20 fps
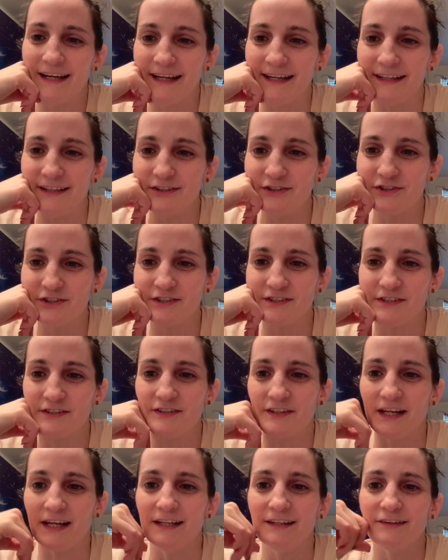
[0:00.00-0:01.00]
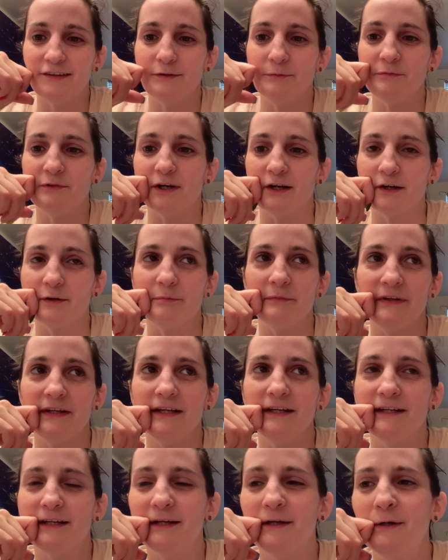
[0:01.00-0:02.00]
and she just ate some duck
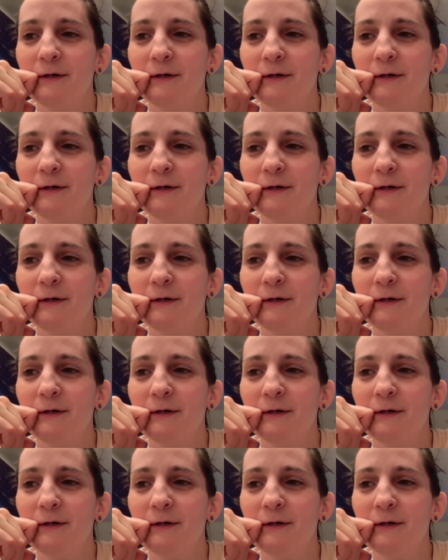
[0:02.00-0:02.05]
meat.